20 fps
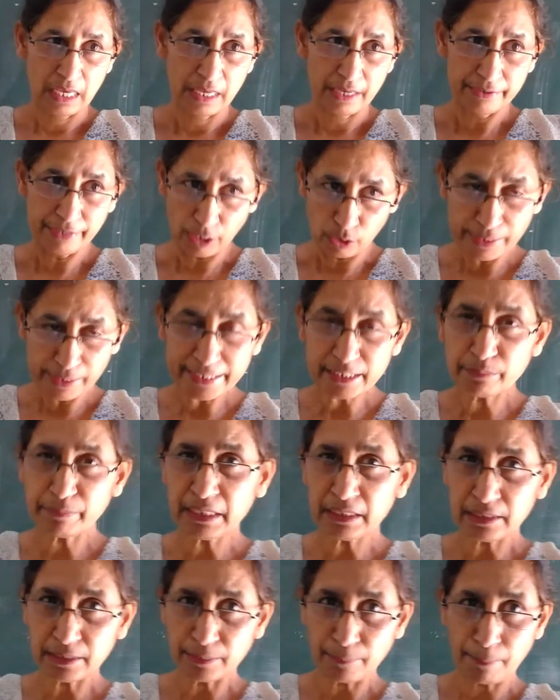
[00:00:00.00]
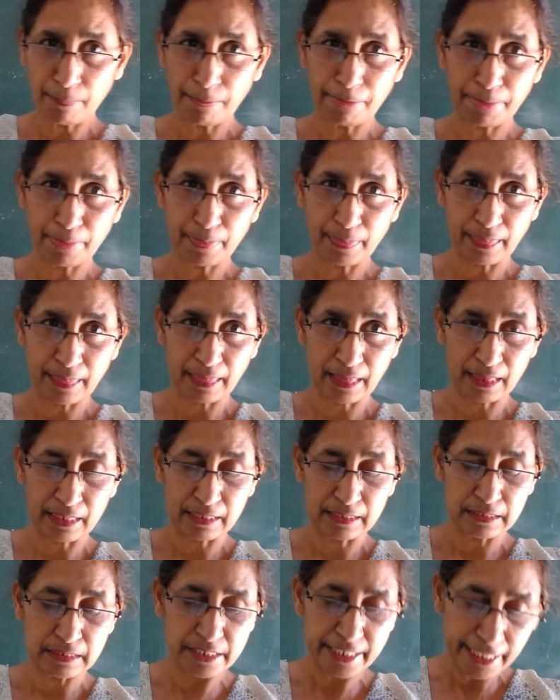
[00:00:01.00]
Now let me
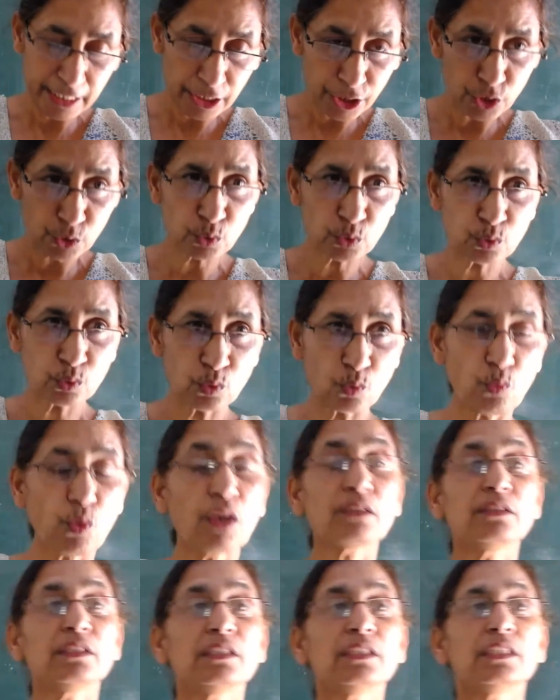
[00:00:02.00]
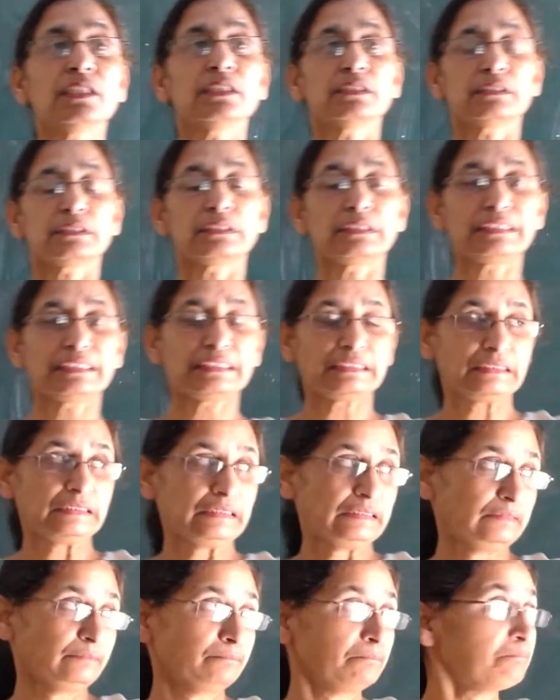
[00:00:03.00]
tell you what the
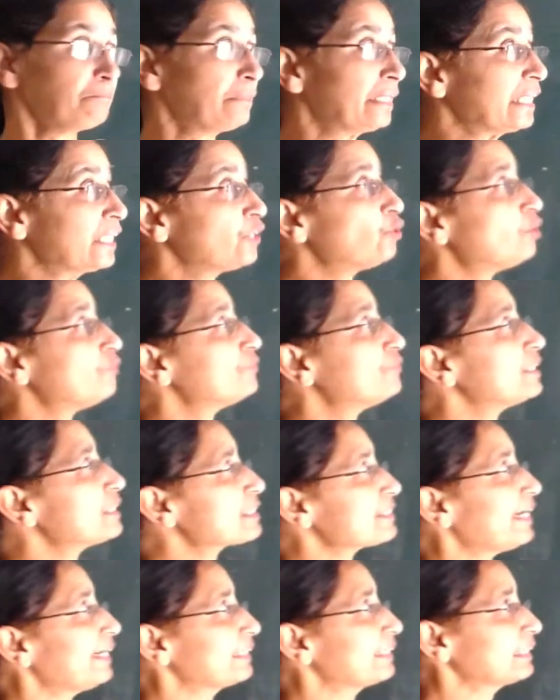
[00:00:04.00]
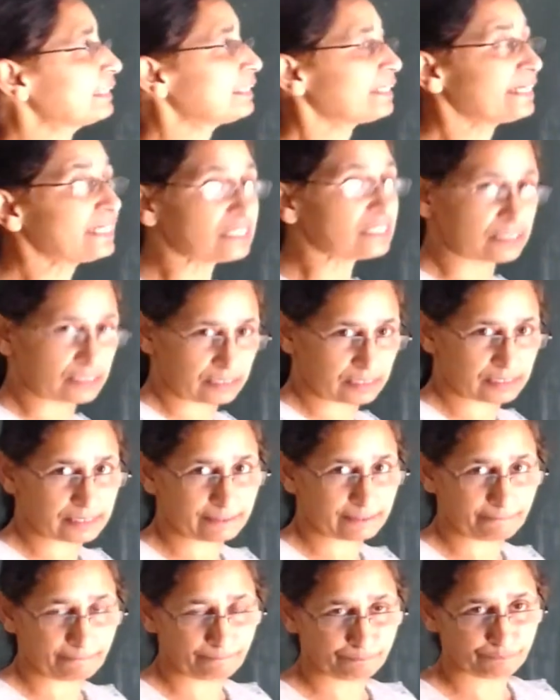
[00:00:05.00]
meaning of this title is.
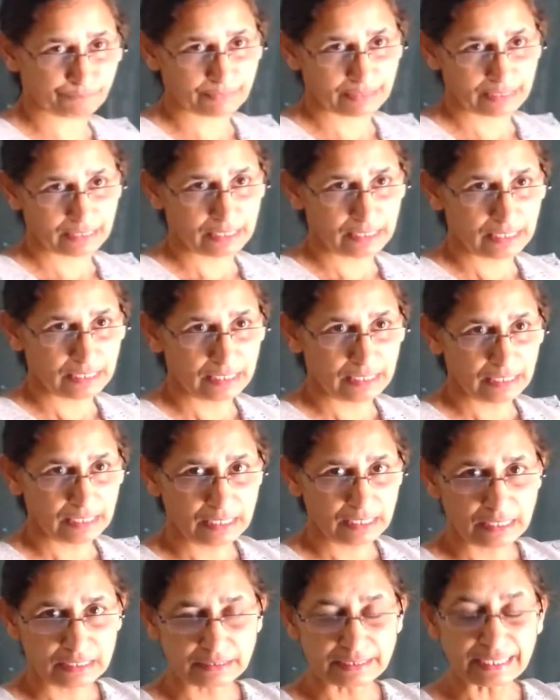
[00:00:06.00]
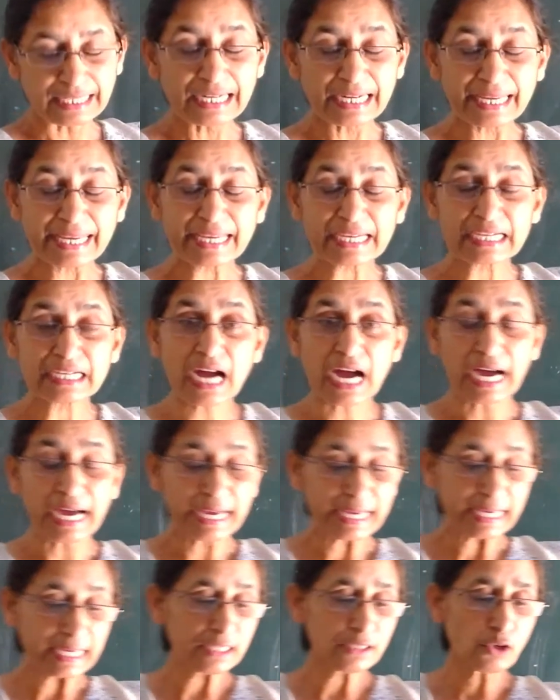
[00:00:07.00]
The Lake
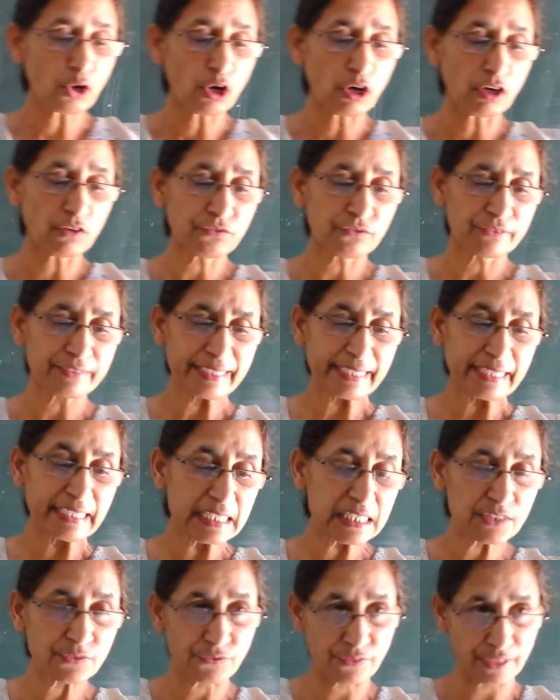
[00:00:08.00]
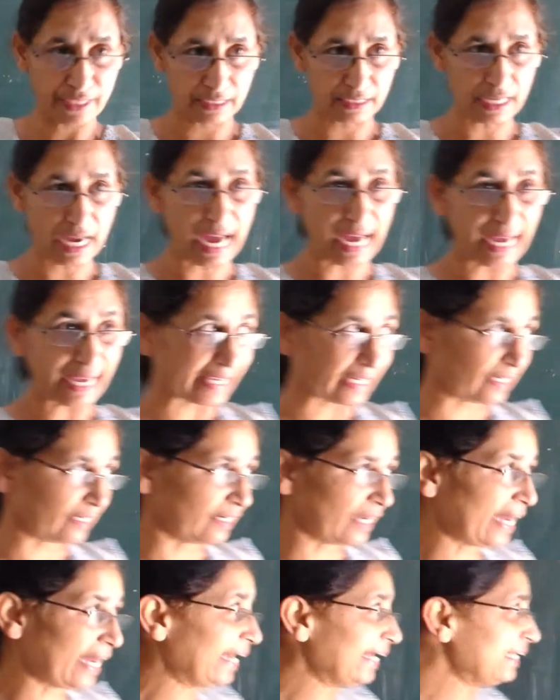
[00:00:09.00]
Isle of Innsfree.
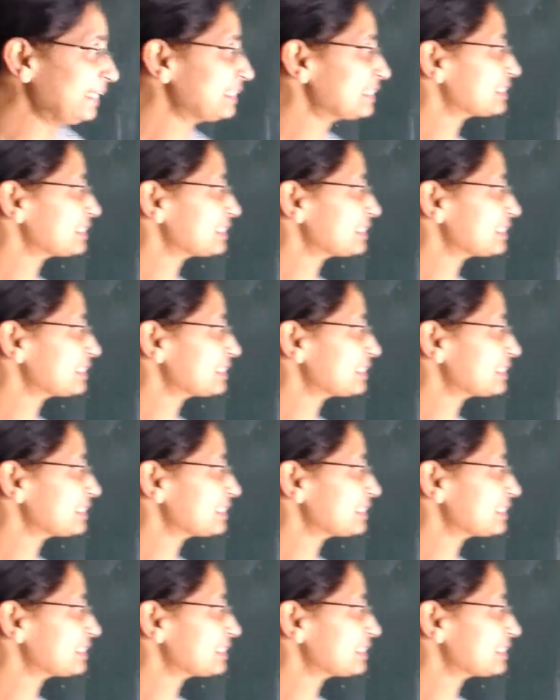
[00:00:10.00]
Isle. Isle